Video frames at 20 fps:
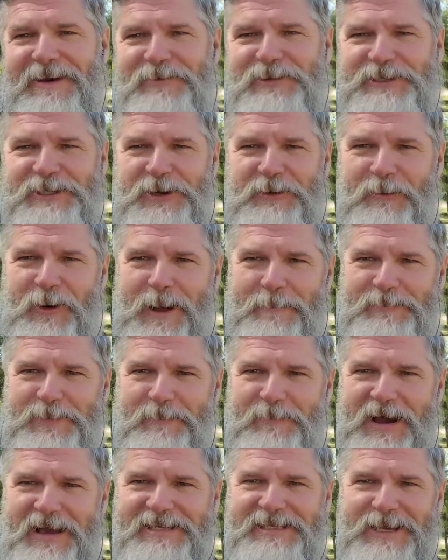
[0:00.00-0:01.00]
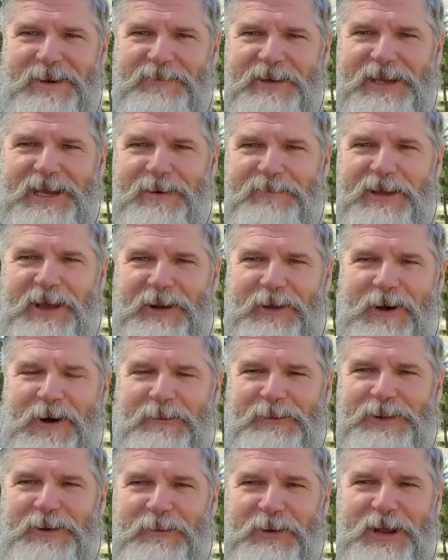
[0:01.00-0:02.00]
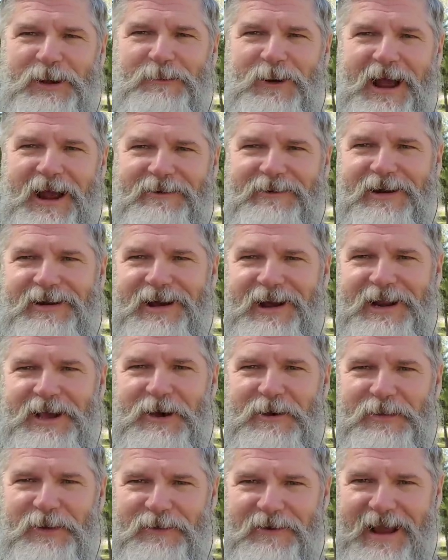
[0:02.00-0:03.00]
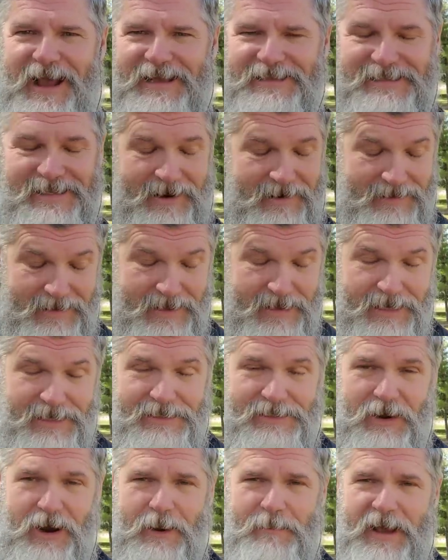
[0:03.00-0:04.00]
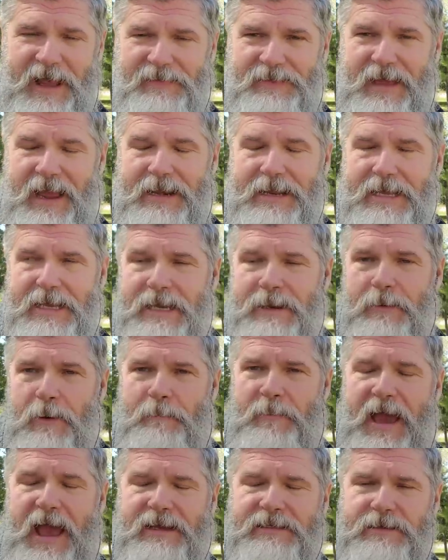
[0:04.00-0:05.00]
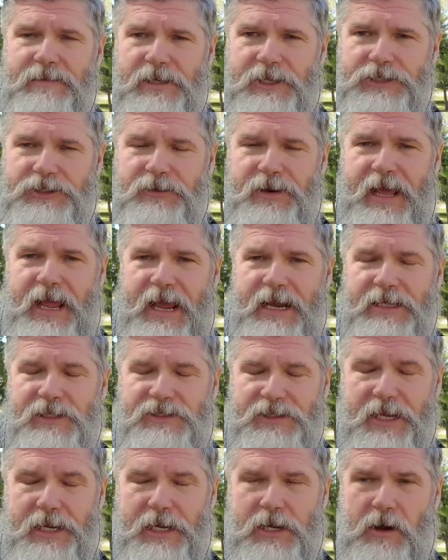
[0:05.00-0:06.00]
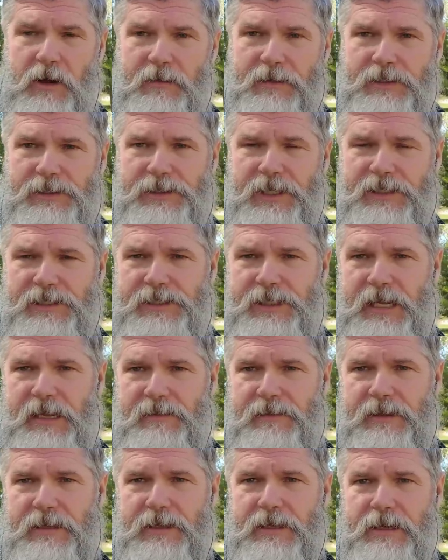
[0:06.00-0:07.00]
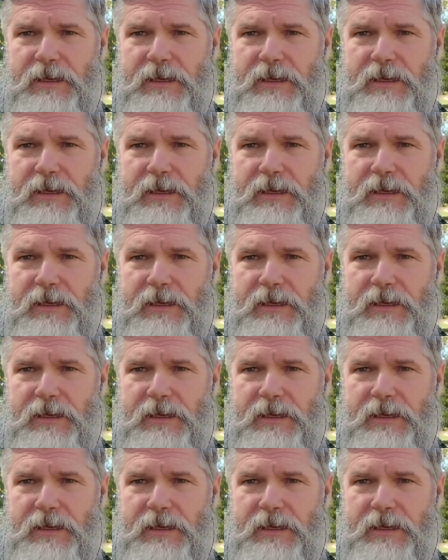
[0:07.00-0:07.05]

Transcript: Was interrupted by someone coming along with a weed whacker cutting all the grass there. Sorry about that. But back to the issue at hand Senekal on the 16th.